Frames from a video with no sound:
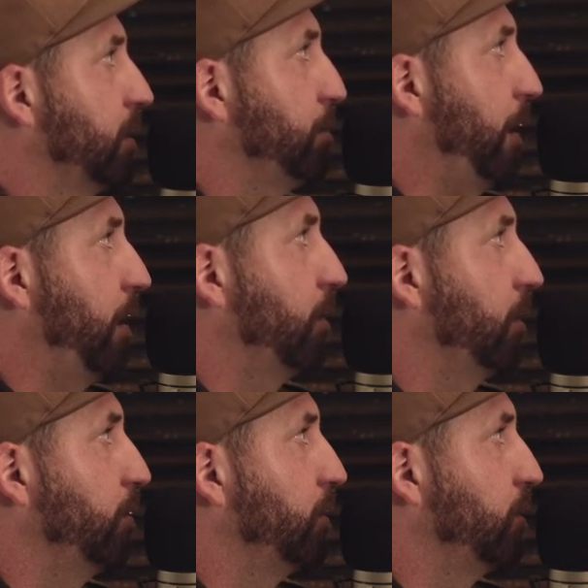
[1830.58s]
inspire
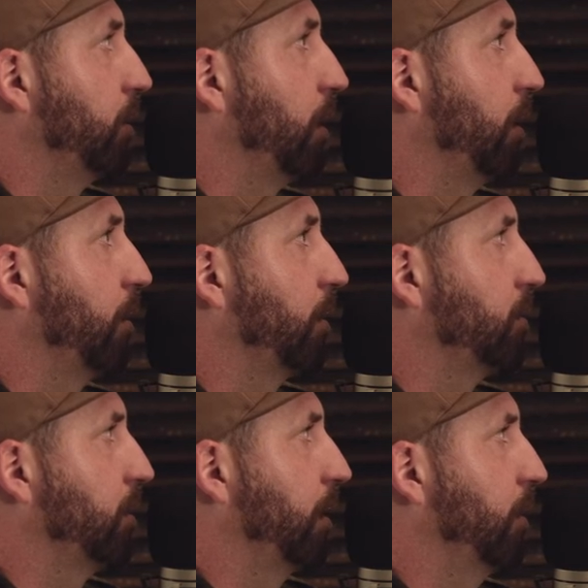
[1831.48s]
you into your art
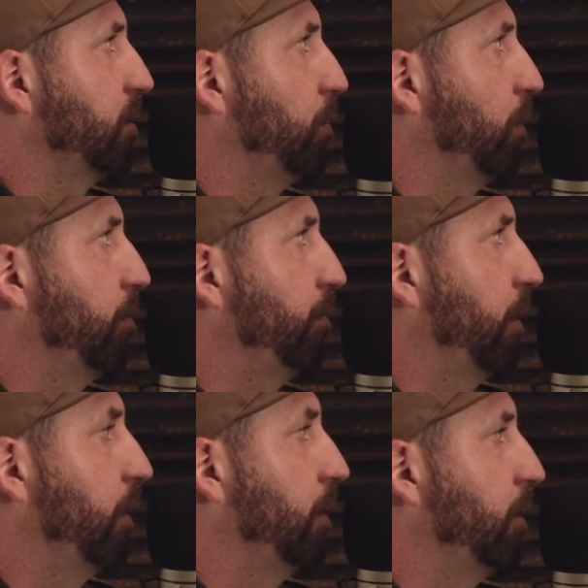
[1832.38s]
because then there's more
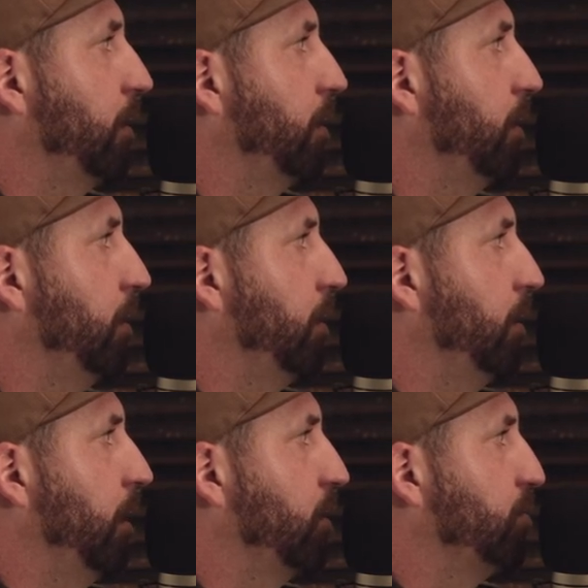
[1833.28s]
fun.
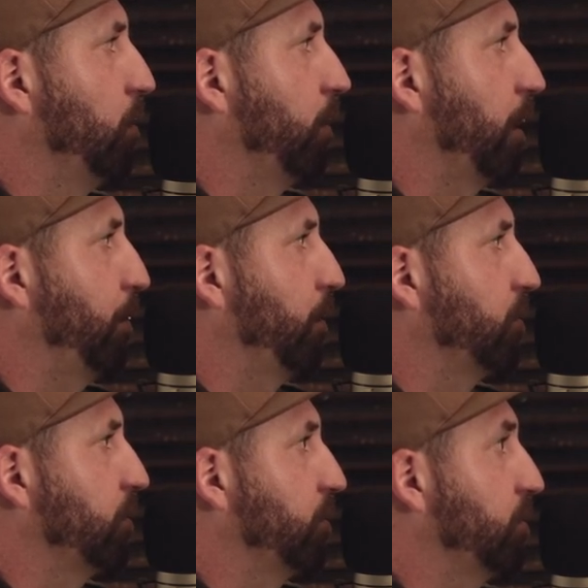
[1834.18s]
There's more like
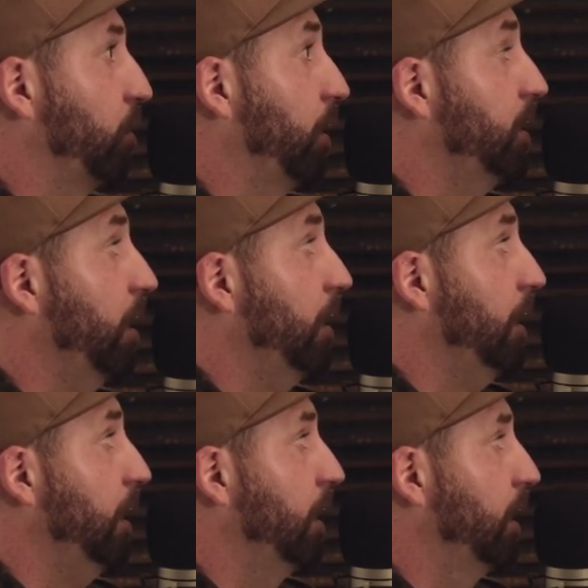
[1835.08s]
personal
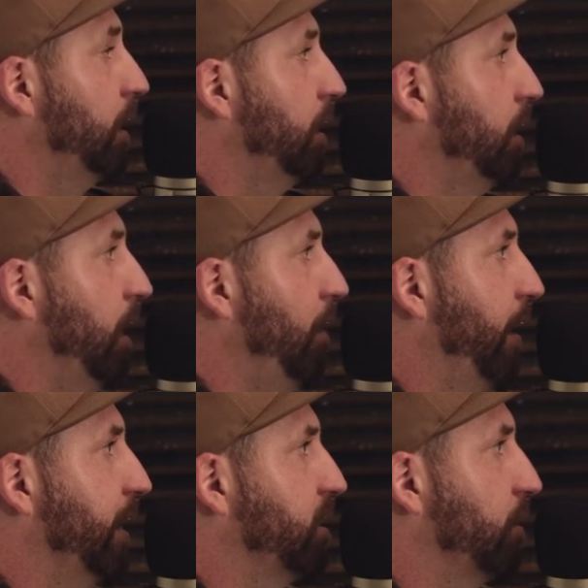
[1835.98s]
storytelling, and
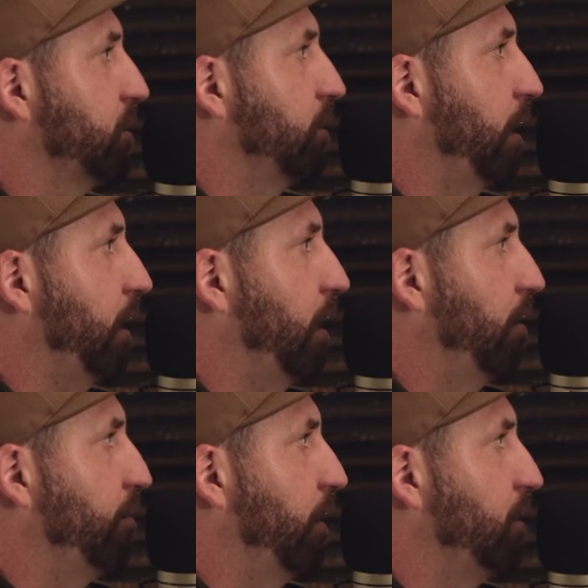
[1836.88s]
then that's also like
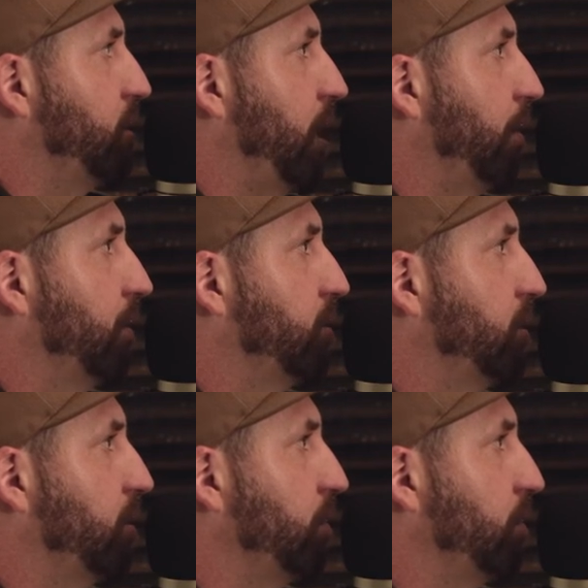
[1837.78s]
a fun challenge